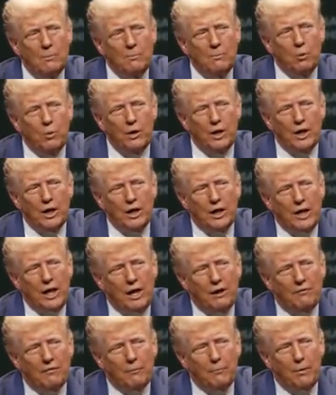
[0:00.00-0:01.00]
but we're going to
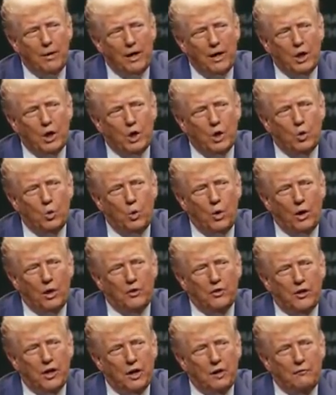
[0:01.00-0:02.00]
have a brand new
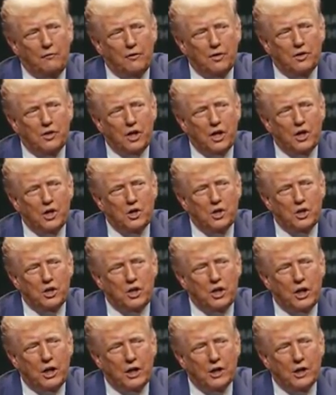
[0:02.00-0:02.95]
wealth confiscation